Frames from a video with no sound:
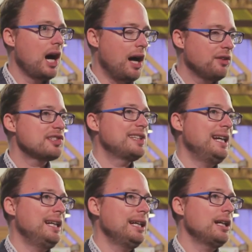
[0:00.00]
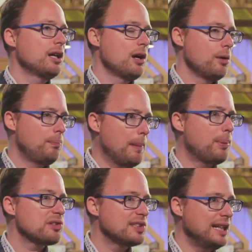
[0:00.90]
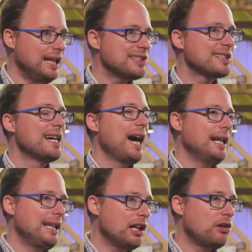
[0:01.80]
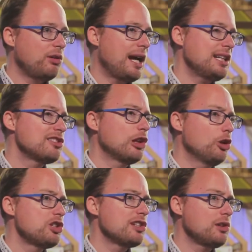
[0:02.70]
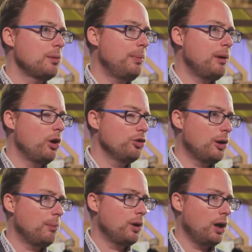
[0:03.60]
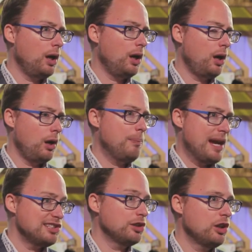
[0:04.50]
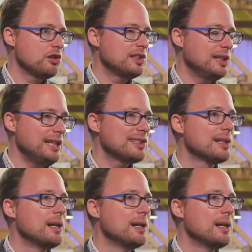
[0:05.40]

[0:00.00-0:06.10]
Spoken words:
understanding people's needs, and then creating solutions on top based on those needs.